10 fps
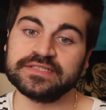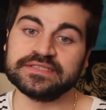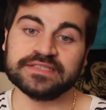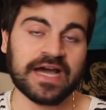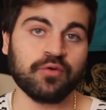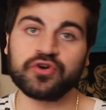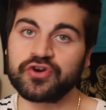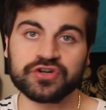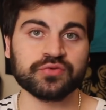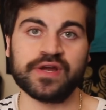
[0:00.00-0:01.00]
yeah, we're
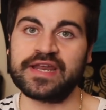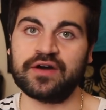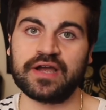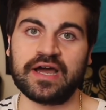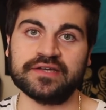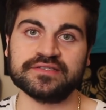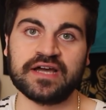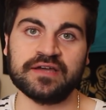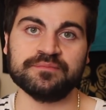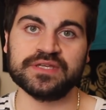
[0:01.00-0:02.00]
hurting right now, guys.
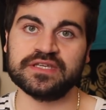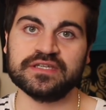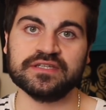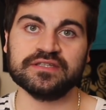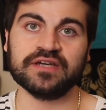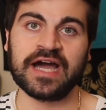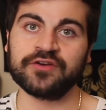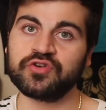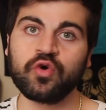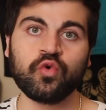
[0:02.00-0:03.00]
I mean, I
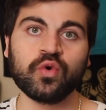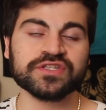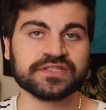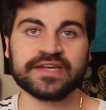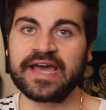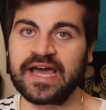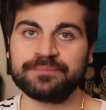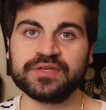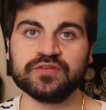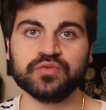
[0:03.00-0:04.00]
don't know what's going to
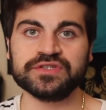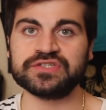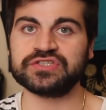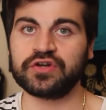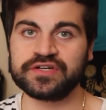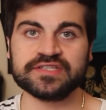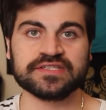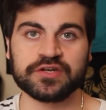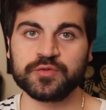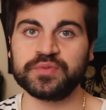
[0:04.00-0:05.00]
happen with the starting
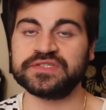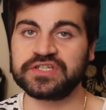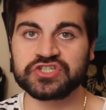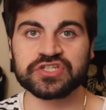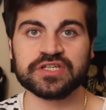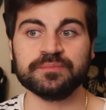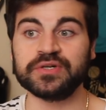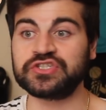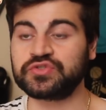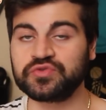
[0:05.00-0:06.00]
center position,
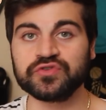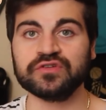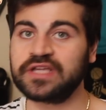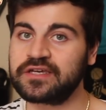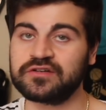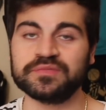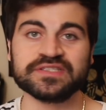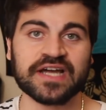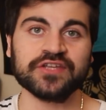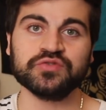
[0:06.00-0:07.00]
but sooner or later,
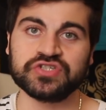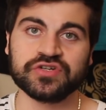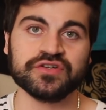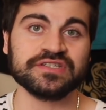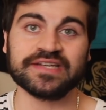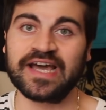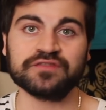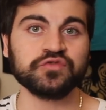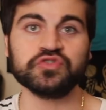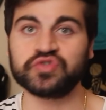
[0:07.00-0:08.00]
Masai Ujiri is going to
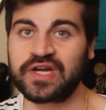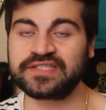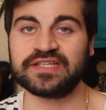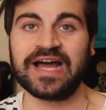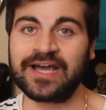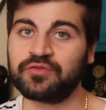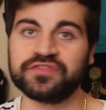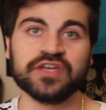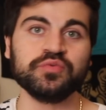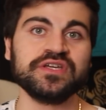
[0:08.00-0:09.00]
have to address it. I don't
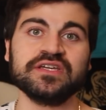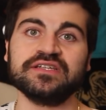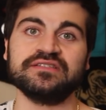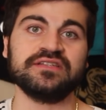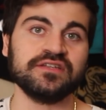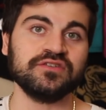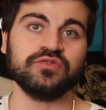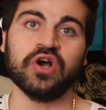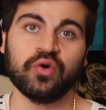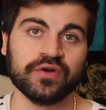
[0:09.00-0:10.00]
think we can continue
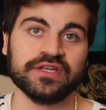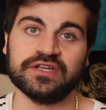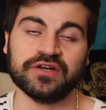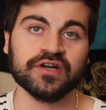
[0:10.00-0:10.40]
going here